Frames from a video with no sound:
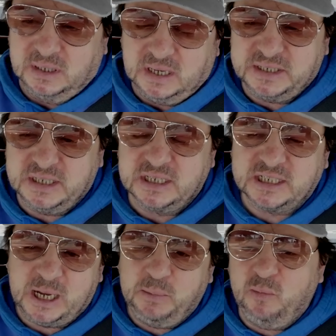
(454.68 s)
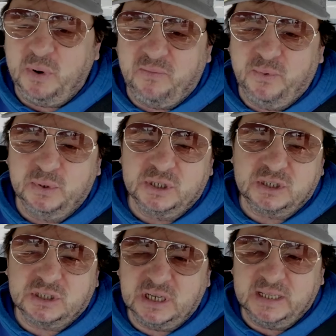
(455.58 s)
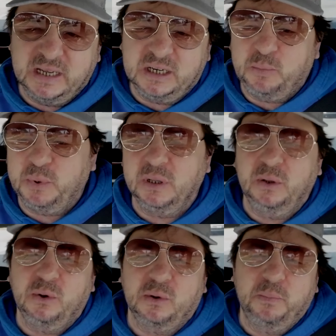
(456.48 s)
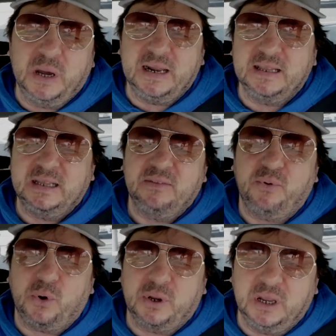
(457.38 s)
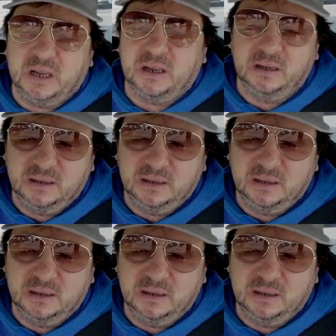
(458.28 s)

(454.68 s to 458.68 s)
I see some of my footage 1080p look better than 4K.